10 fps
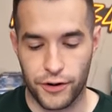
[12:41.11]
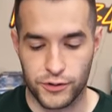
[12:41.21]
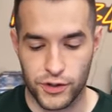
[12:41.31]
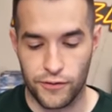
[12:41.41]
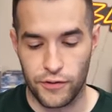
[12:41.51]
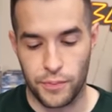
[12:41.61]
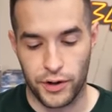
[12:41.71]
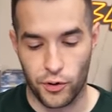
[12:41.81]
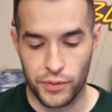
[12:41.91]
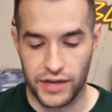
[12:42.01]
Pharaoh's Servant,
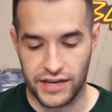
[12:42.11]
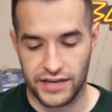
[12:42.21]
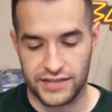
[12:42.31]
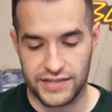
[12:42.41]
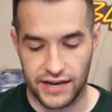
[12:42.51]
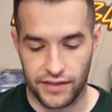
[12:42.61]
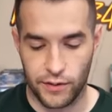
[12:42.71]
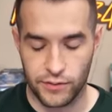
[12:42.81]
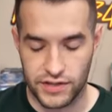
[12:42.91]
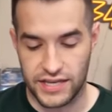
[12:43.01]
but are we going to get a second?
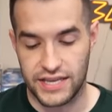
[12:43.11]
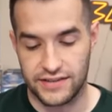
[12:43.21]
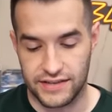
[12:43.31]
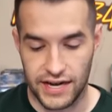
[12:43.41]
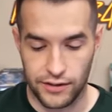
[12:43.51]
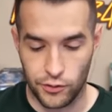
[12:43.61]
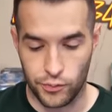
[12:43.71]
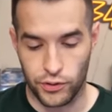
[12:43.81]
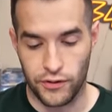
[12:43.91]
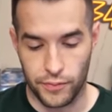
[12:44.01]
That was the Kisitai little
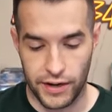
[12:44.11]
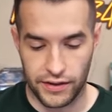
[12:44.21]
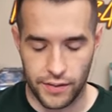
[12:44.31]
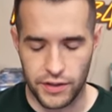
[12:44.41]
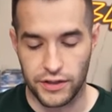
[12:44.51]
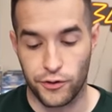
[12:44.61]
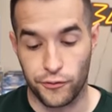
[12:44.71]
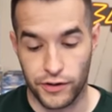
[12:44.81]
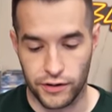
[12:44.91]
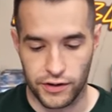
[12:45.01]
brother back. I mean, little
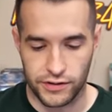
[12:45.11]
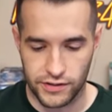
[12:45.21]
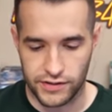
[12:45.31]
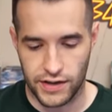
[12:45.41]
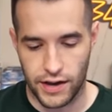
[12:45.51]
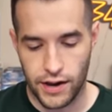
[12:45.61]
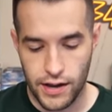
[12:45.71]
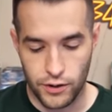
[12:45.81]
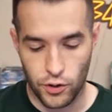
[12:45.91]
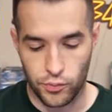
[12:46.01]
finger, I should say.
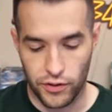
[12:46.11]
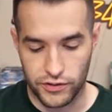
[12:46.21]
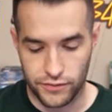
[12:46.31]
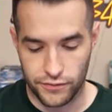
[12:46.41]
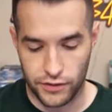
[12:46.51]
No brothers